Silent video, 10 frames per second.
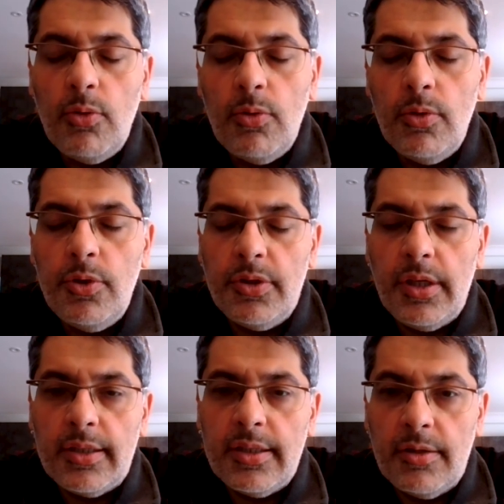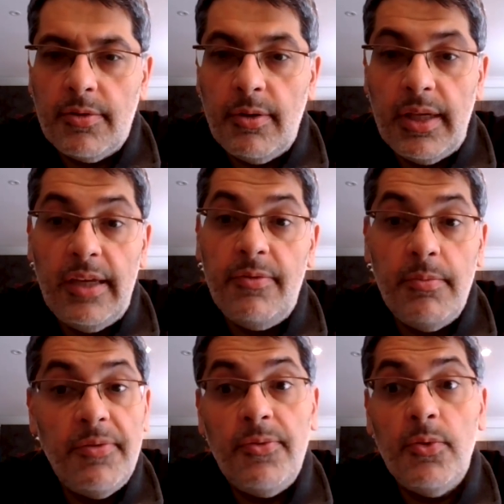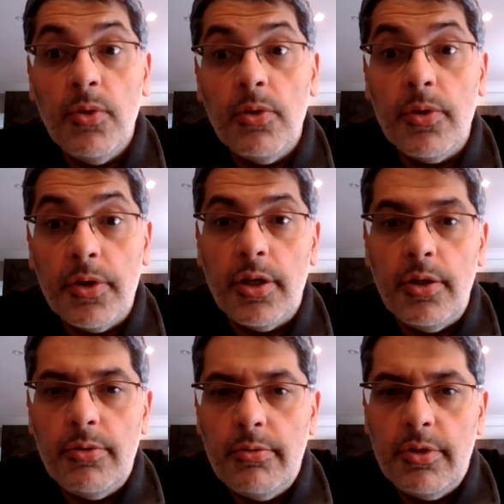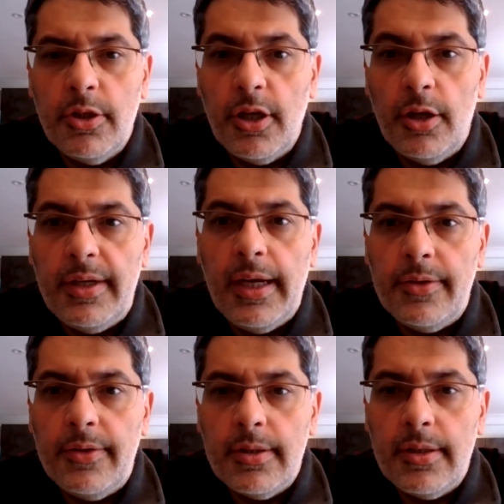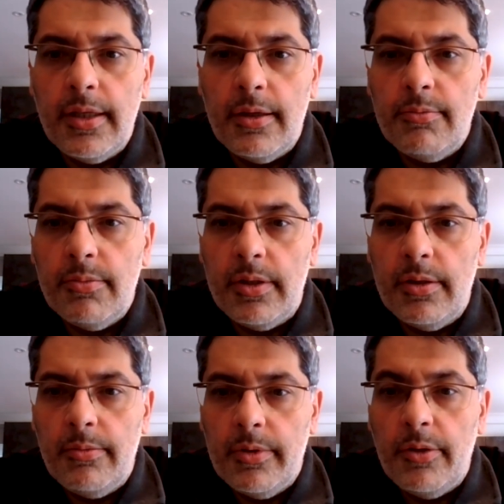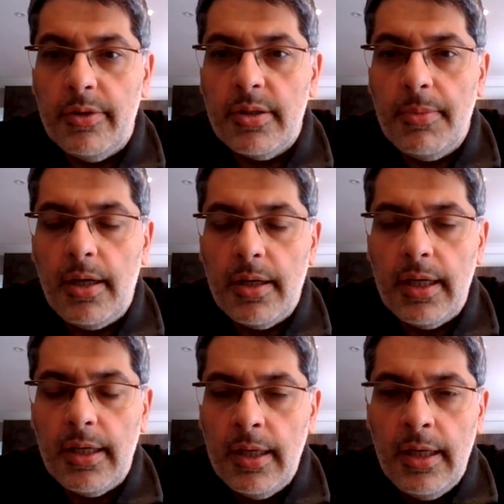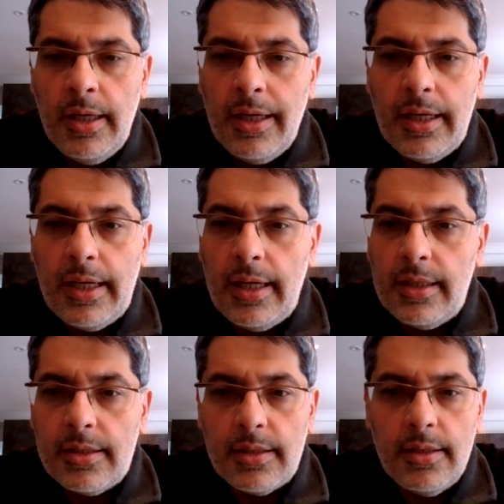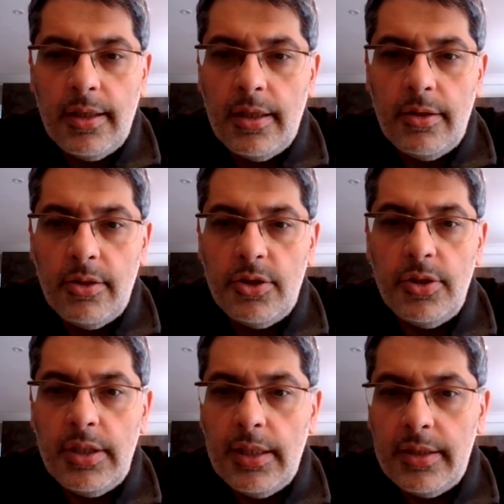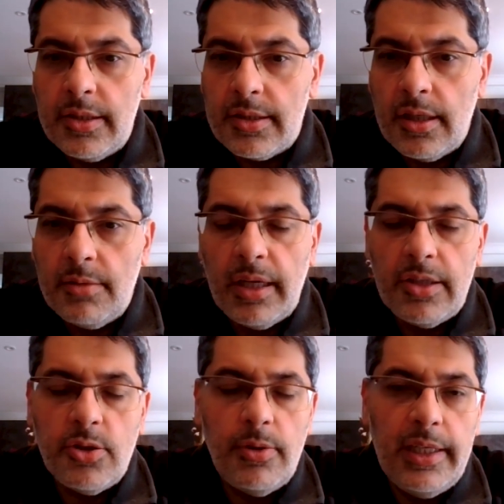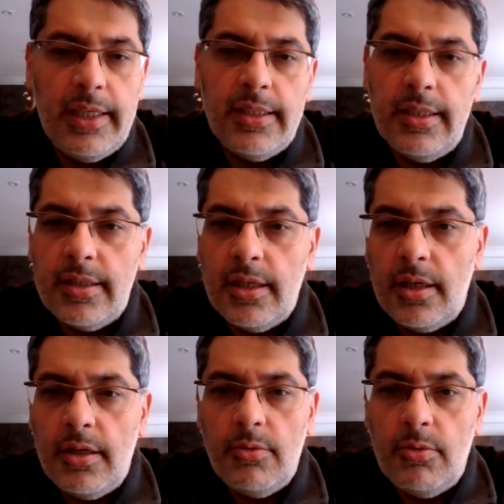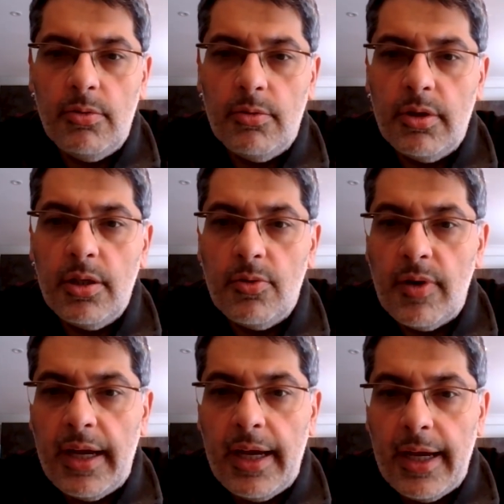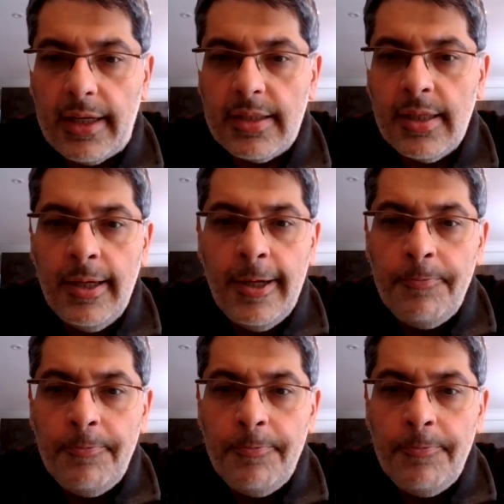all your ducks in a row even before you go down going to market. Get your due diligence done, make sure leases are all correct,